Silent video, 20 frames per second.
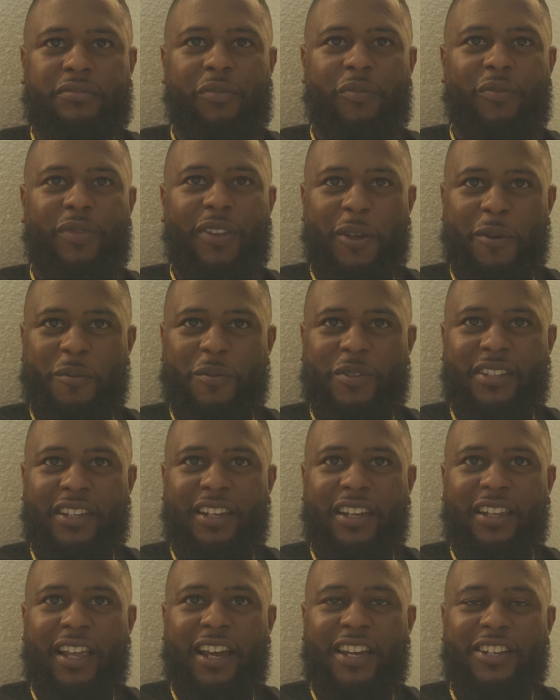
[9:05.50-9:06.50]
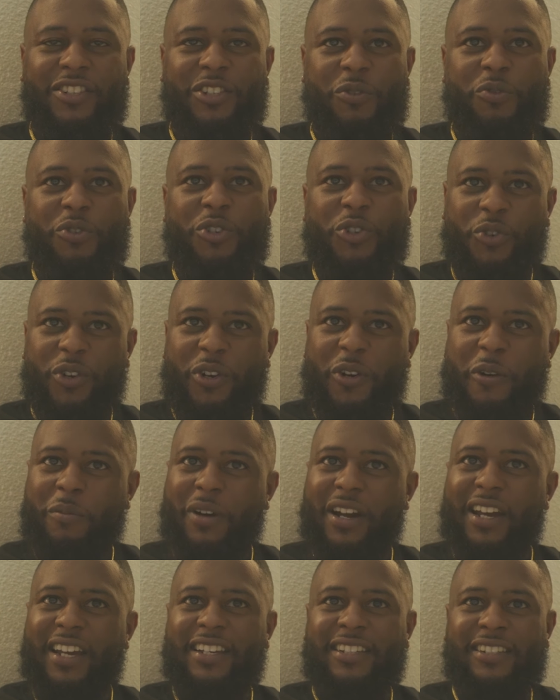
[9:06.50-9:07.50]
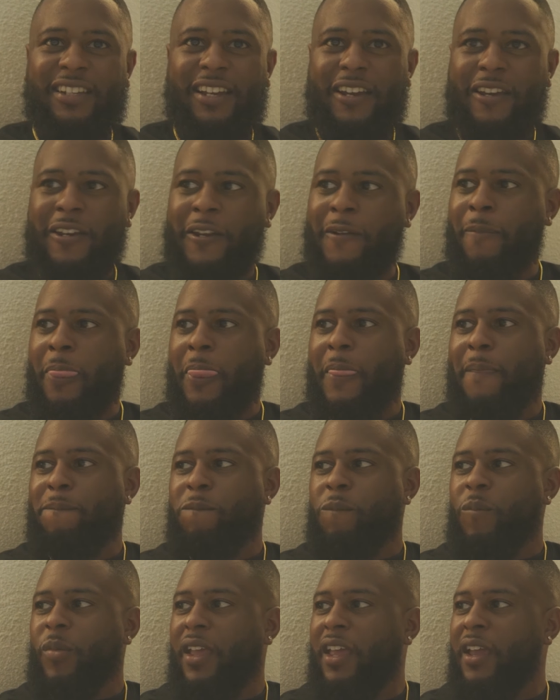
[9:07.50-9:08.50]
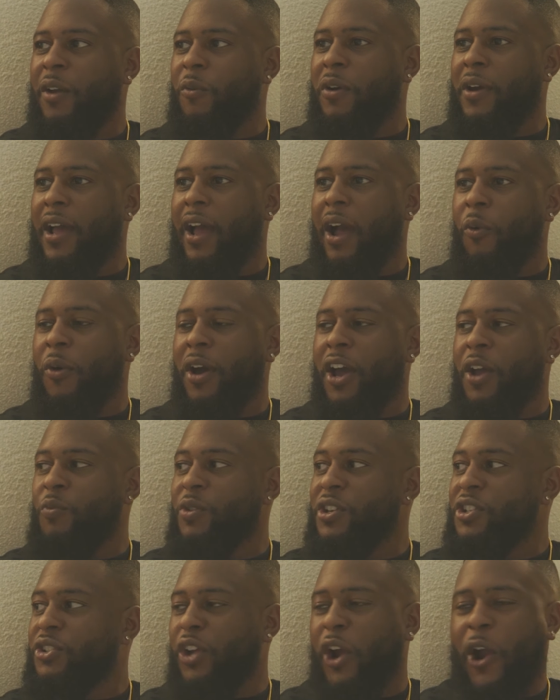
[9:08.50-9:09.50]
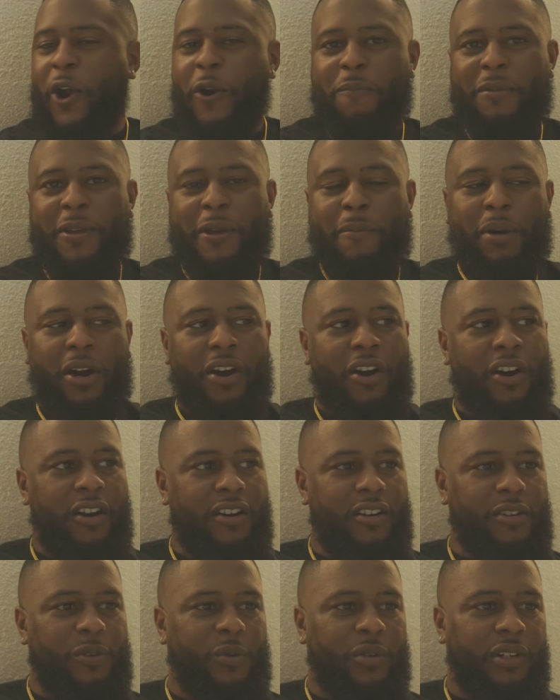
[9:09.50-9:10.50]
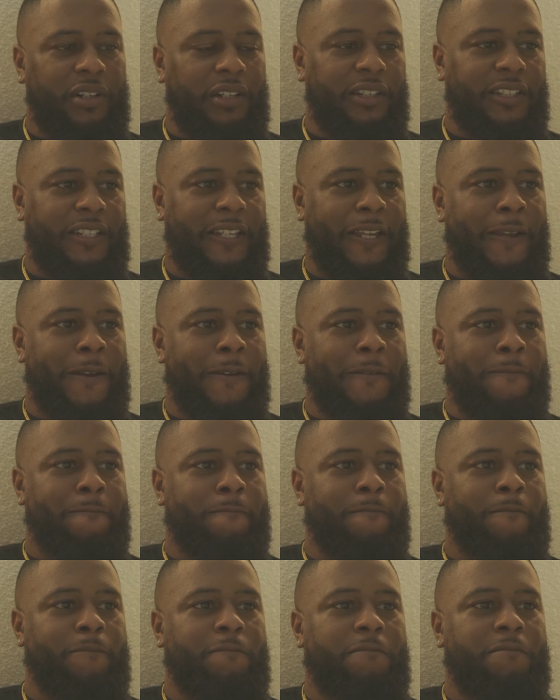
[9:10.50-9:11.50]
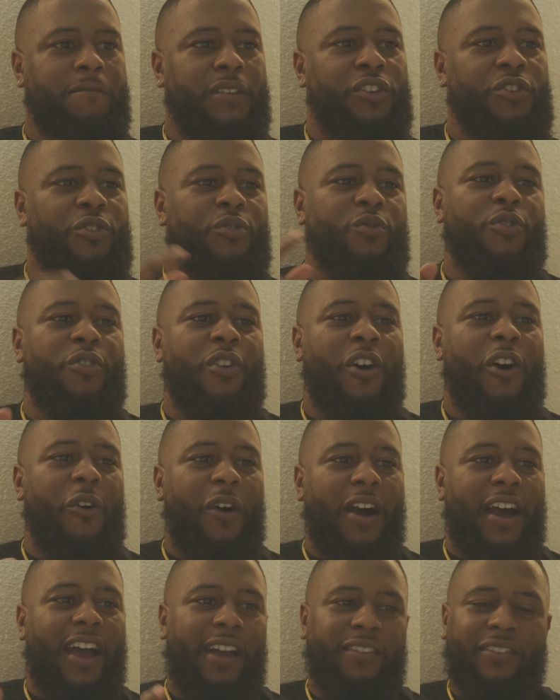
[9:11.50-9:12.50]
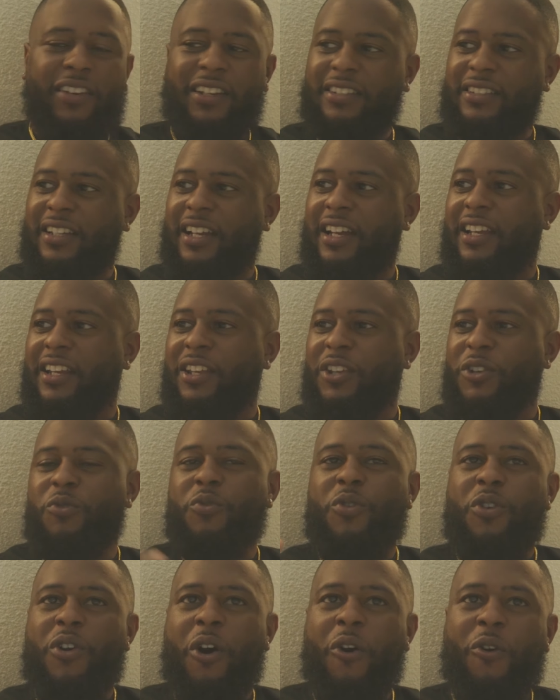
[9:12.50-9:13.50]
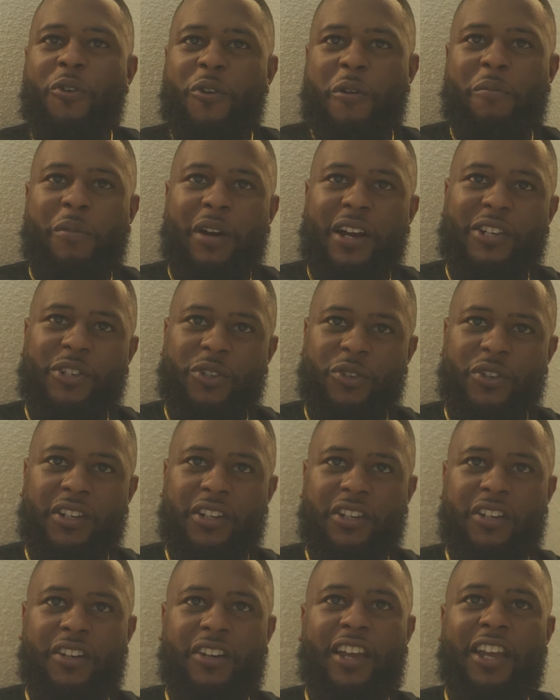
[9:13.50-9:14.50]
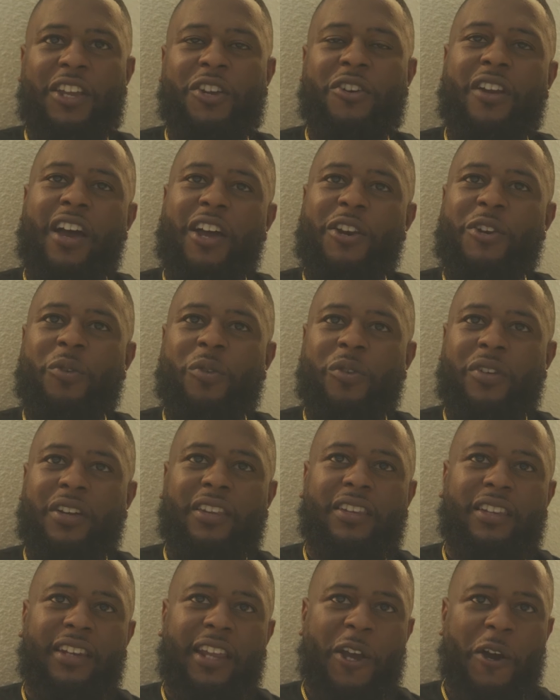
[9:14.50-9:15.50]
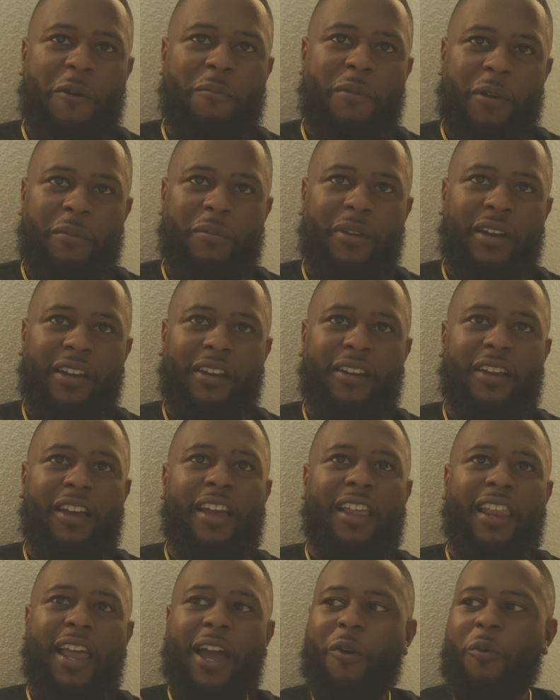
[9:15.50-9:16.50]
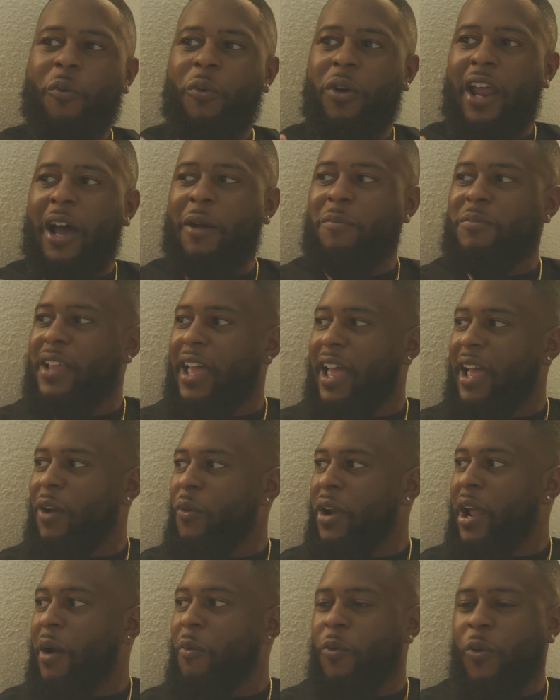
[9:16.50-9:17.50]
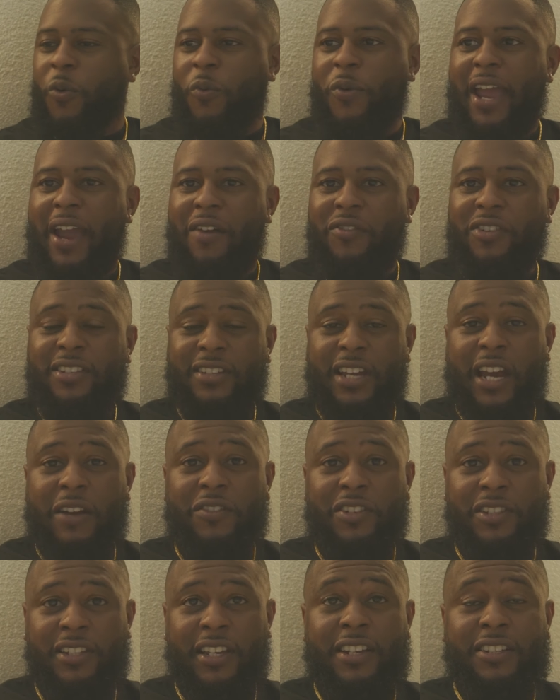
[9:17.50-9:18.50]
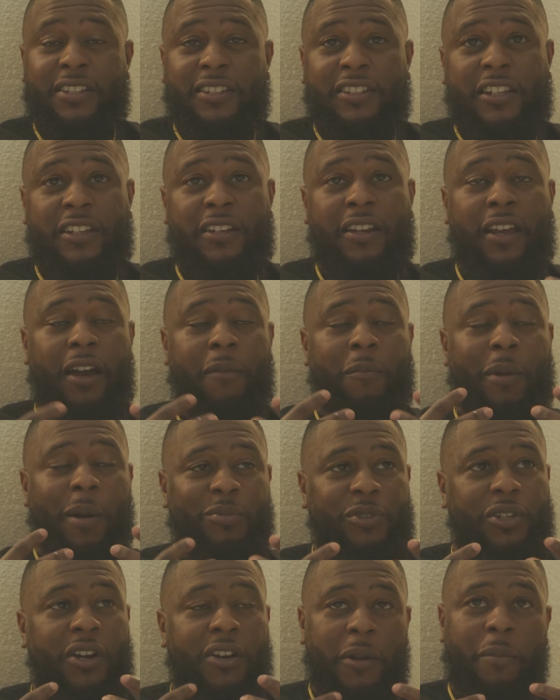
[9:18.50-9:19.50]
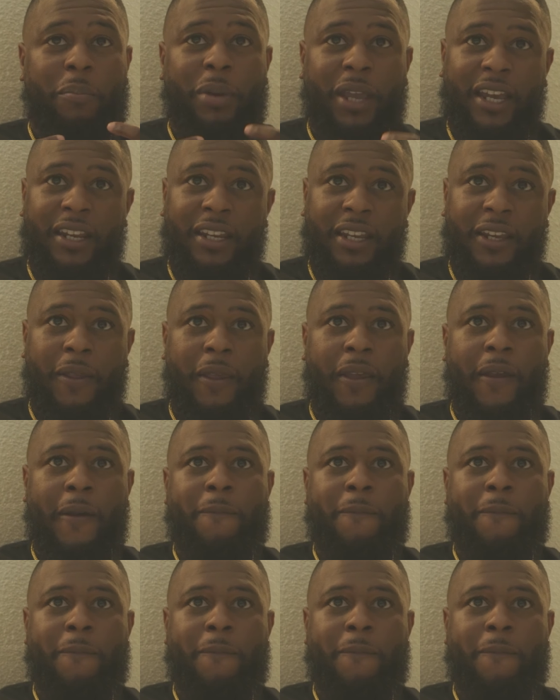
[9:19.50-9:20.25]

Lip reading: You know what I'm saying? Like, she would trigger my anxiety, and what used to hurt me about her was, you know, I have anxiety. You know, you're my trigger, and you're not doing nothing to help me about it. Like when we're having these conversations and I'm starting to panic,